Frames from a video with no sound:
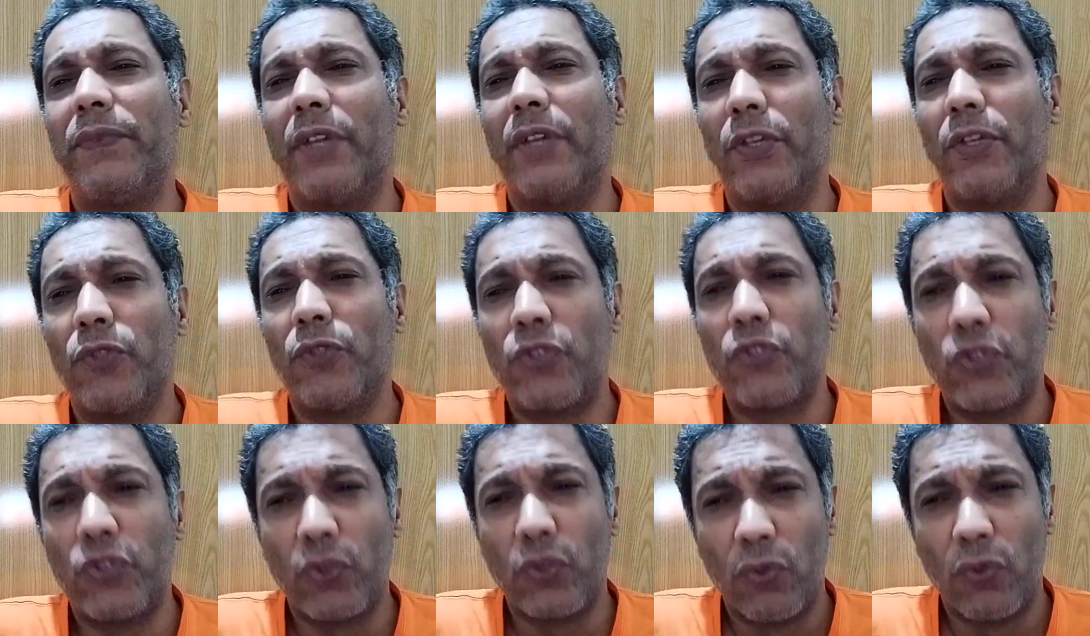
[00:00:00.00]
new
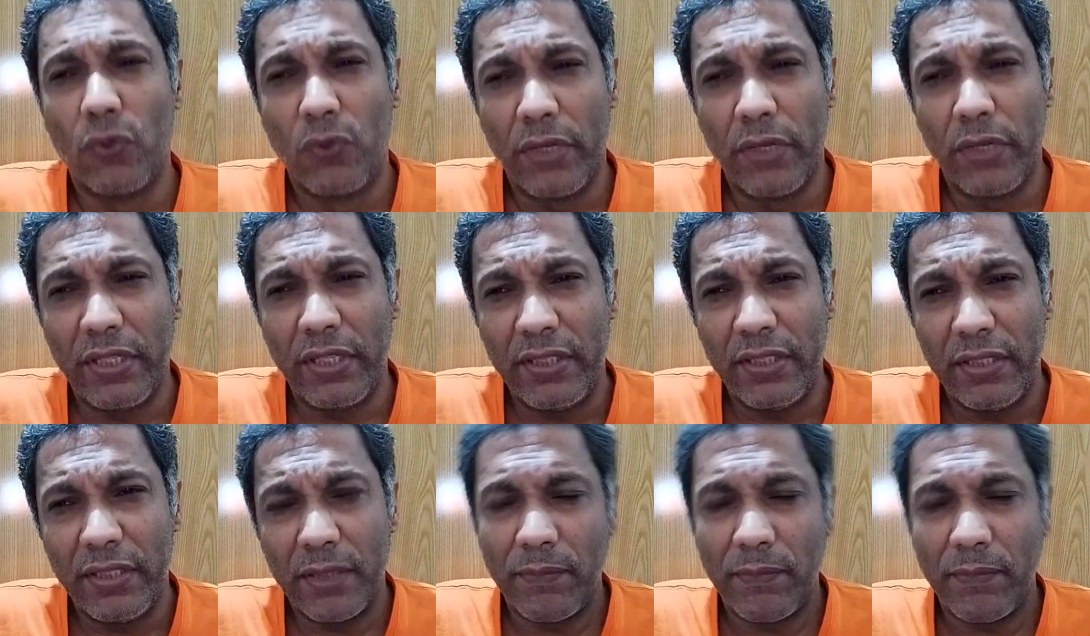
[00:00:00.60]

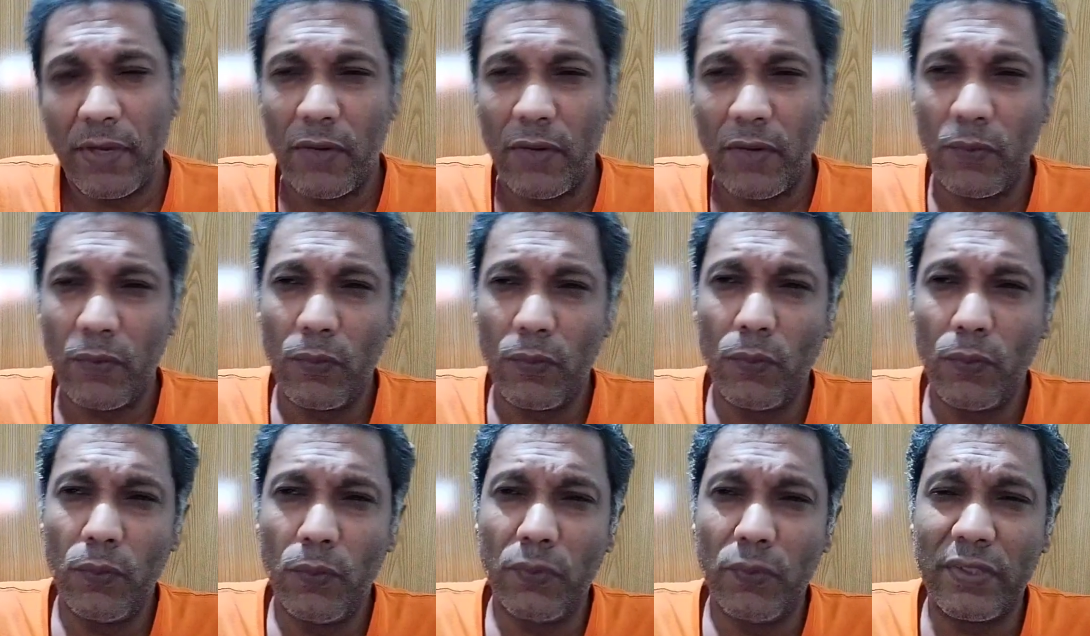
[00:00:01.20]
story
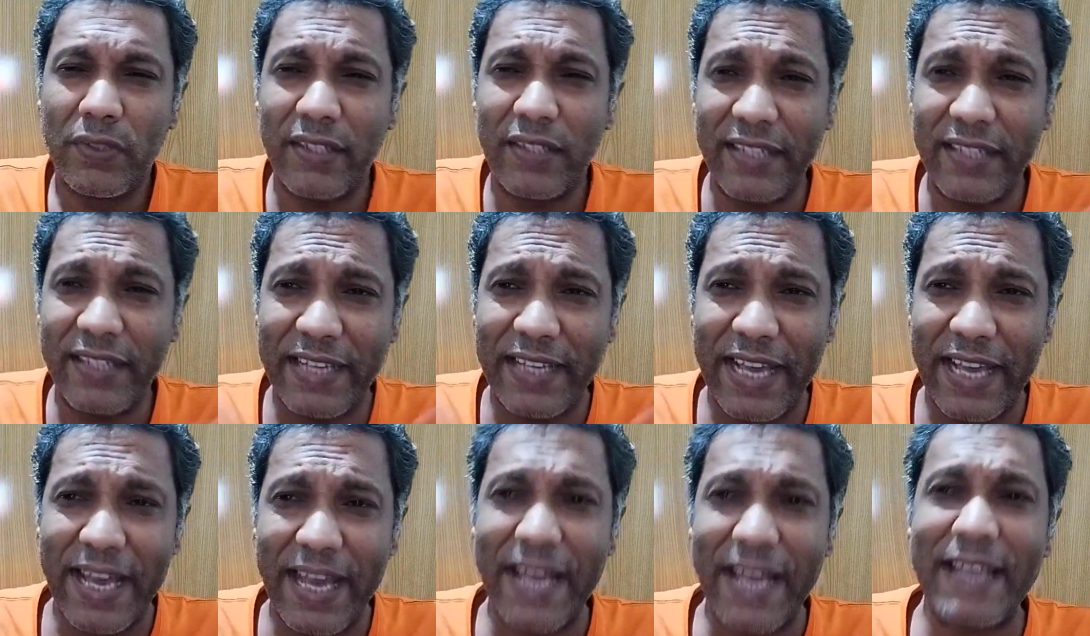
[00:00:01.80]
about
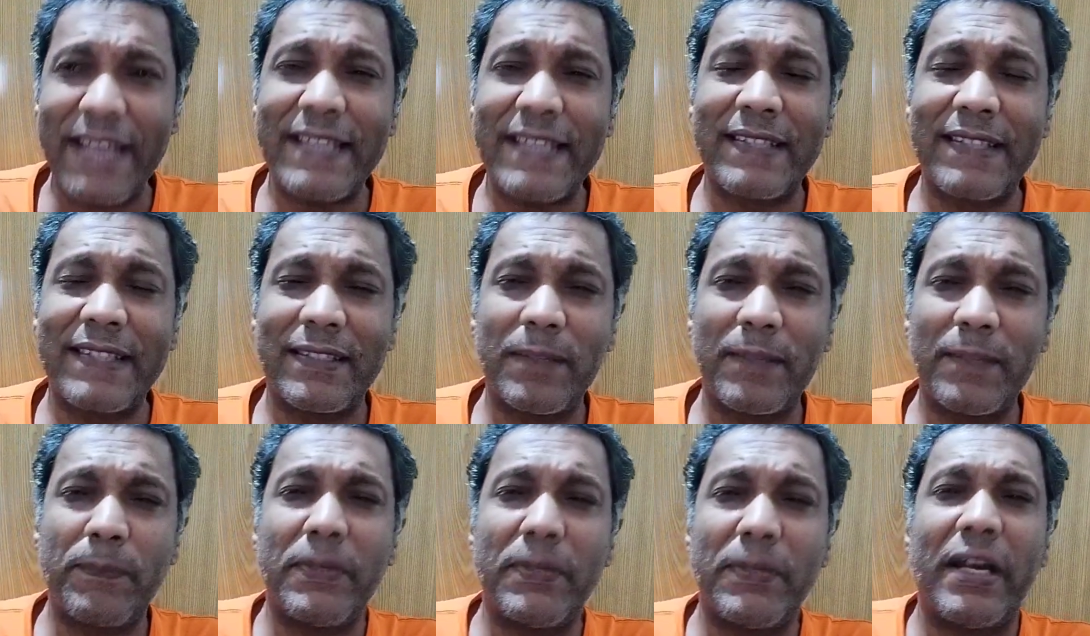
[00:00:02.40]
gas
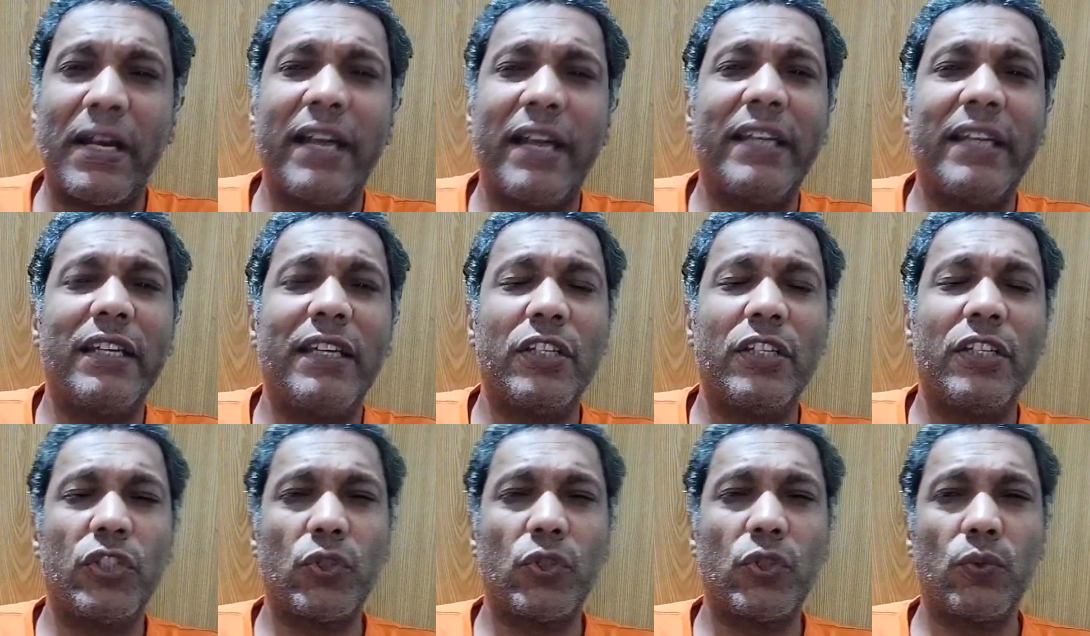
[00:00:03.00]
supply
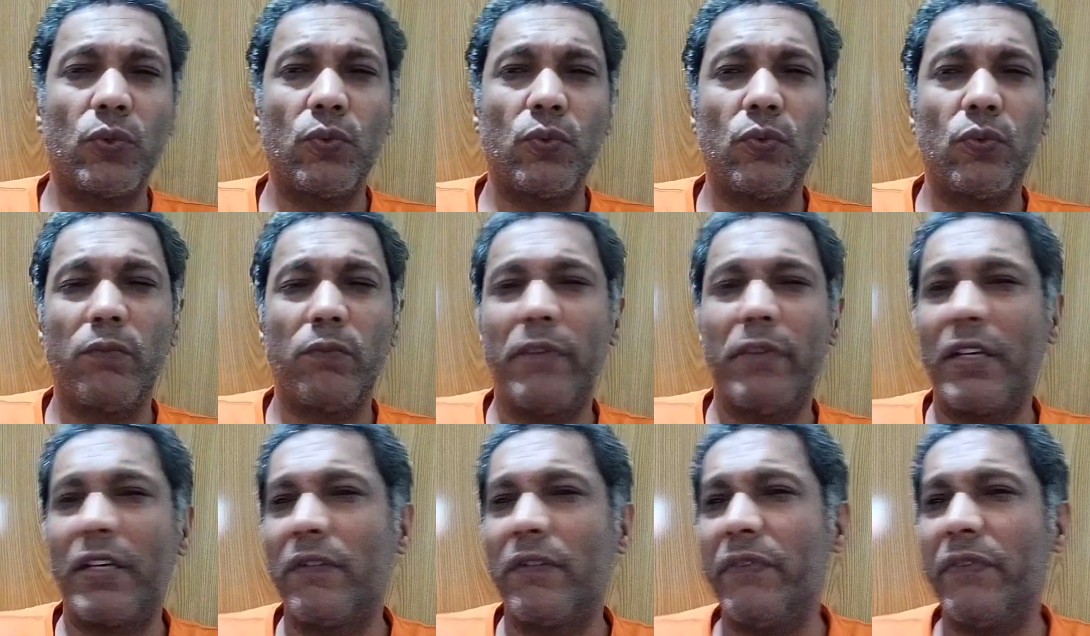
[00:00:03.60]
issue
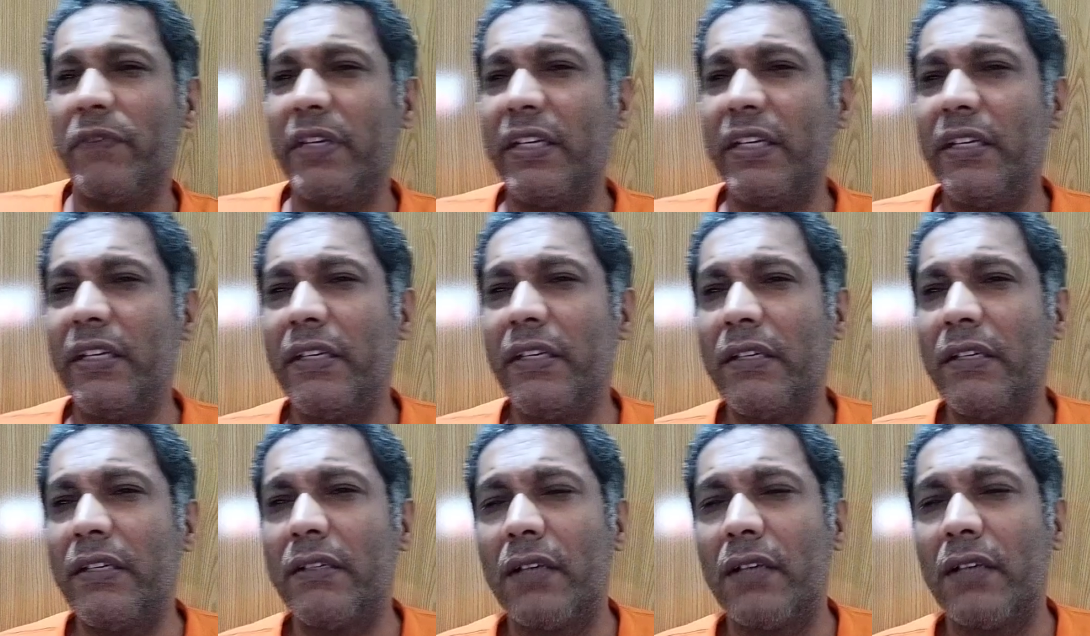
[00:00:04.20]

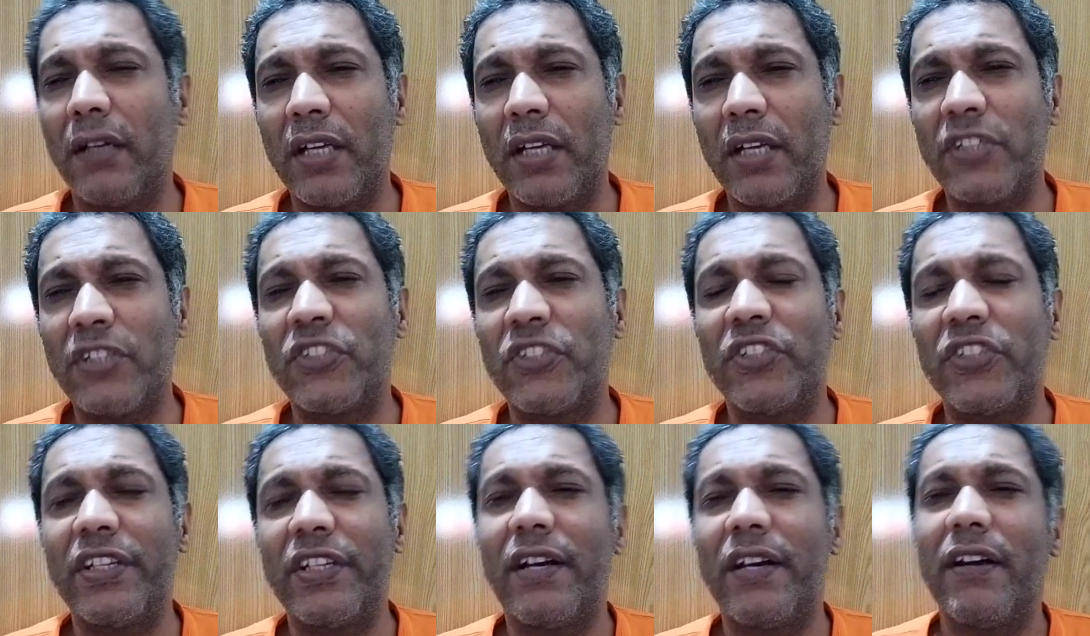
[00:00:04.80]
between
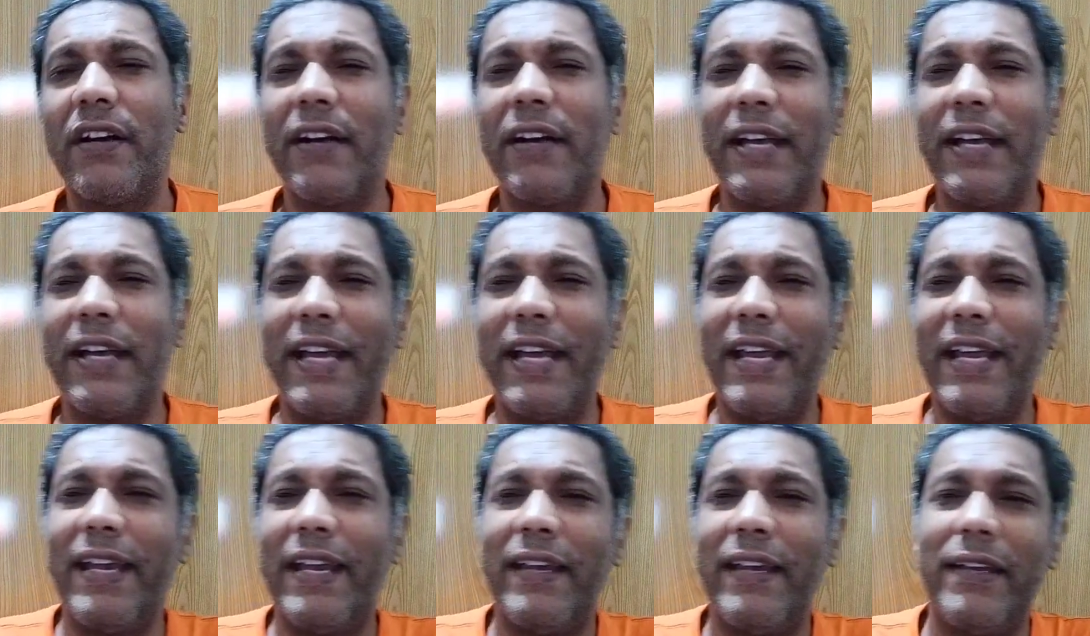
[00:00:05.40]
Russia
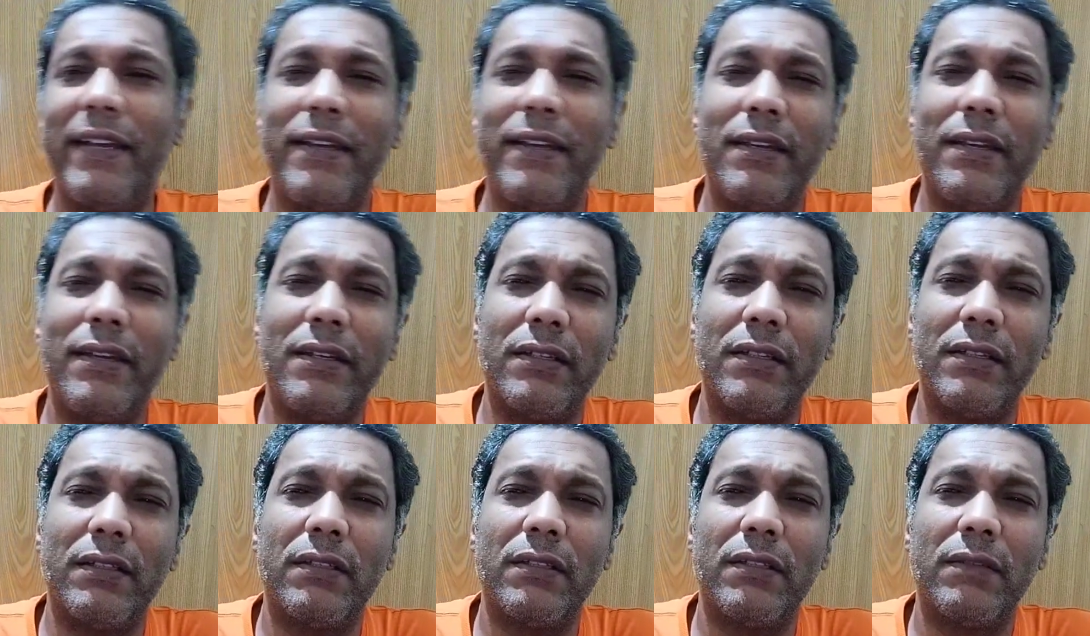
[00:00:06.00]
and
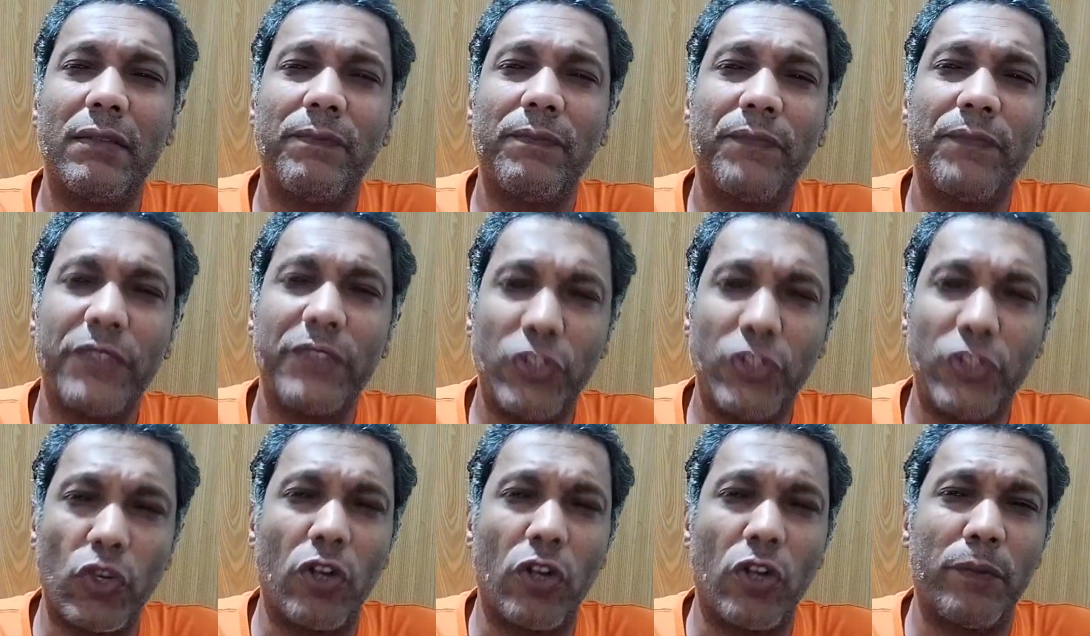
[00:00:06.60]

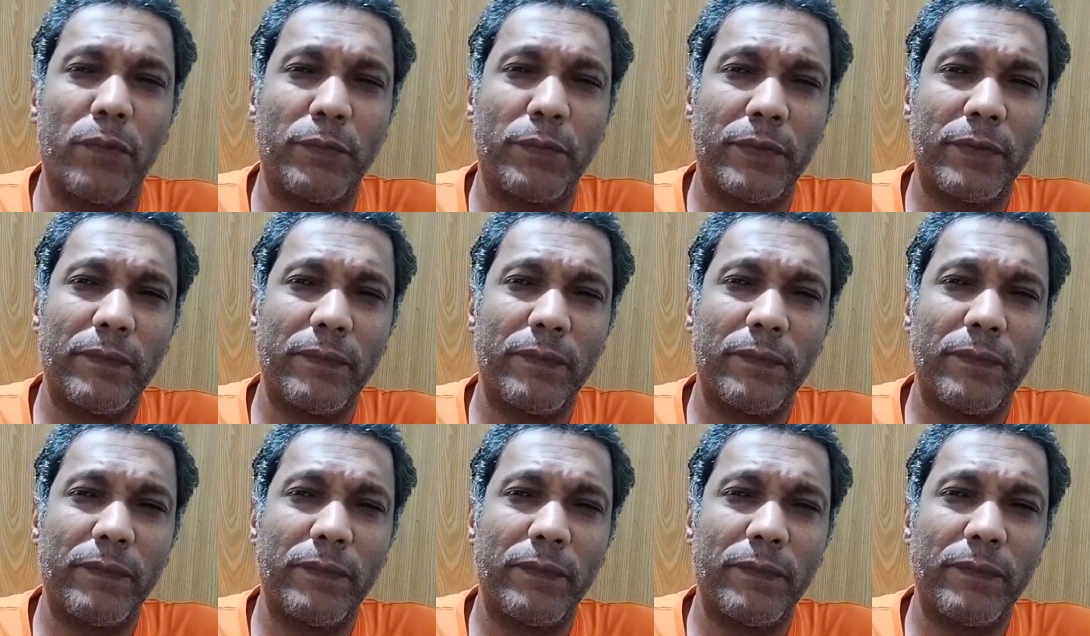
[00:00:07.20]
Europe.